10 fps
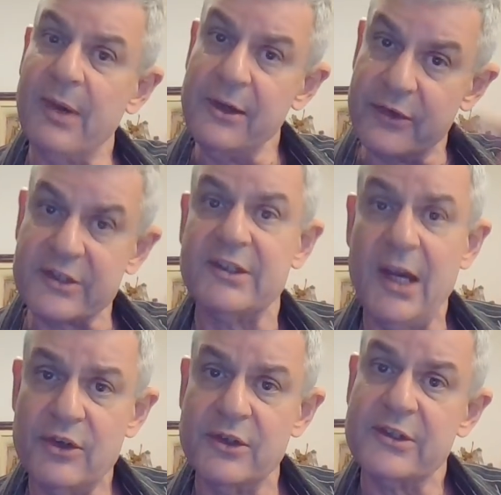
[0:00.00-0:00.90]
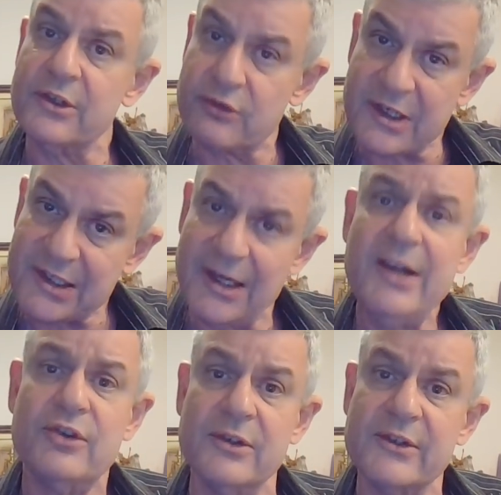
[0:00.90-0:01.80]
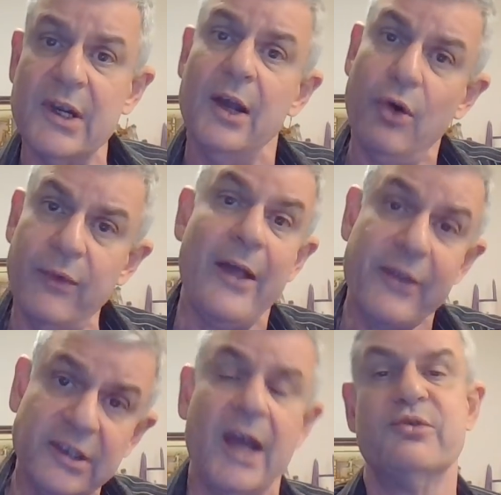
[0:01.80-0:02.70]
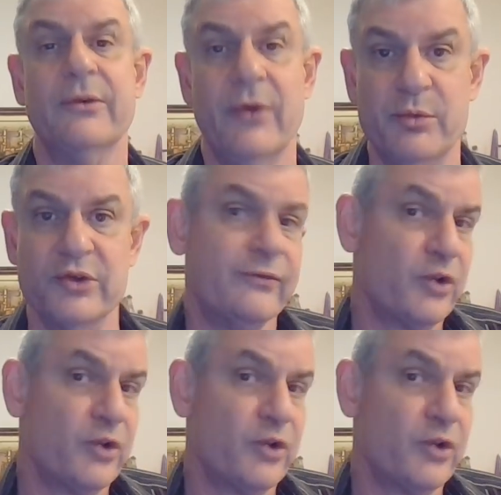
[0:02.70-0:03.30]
manifestations and translations of other types of abuse.